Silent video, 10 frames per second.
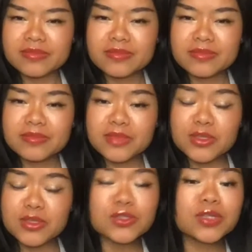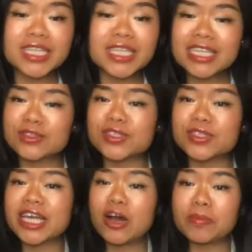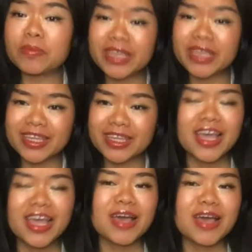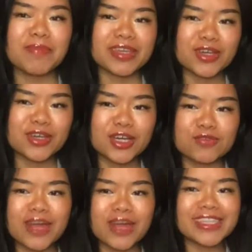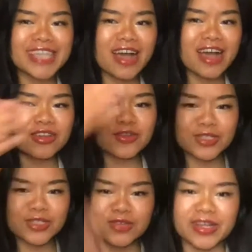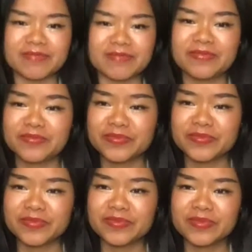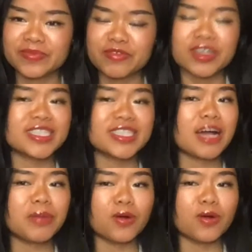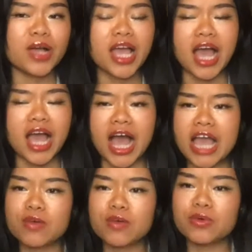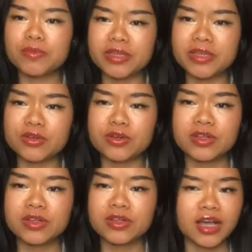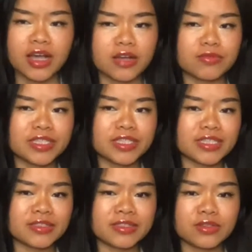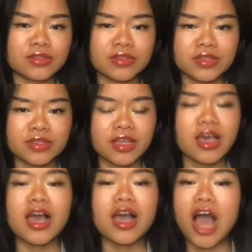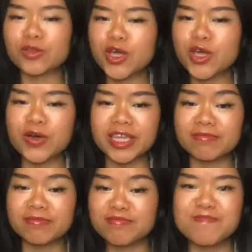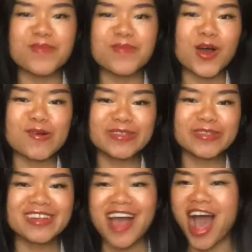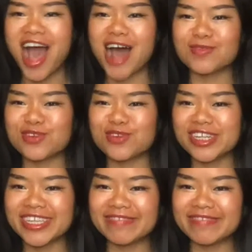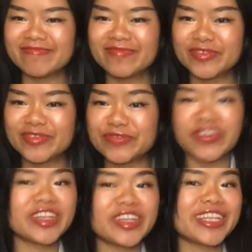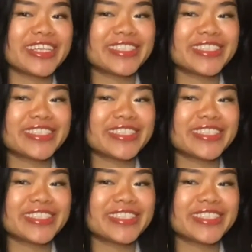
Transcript: You don't need to tell me, but you're going to write down in your screen. For example, I would be written outgoing, bold, hardworking, fearless,